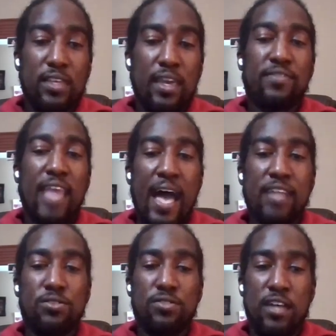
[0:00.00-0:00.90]
And you really have
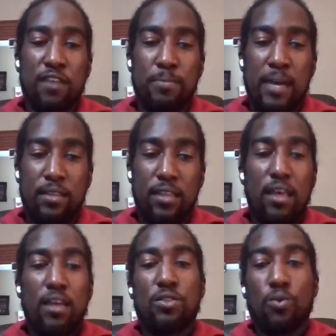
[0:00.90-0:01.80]
to ask yourself
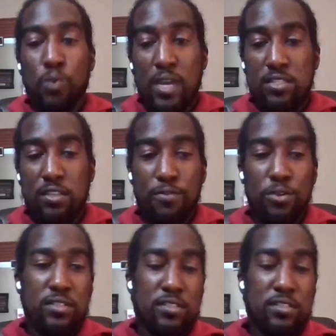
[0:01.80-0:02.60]
about the risk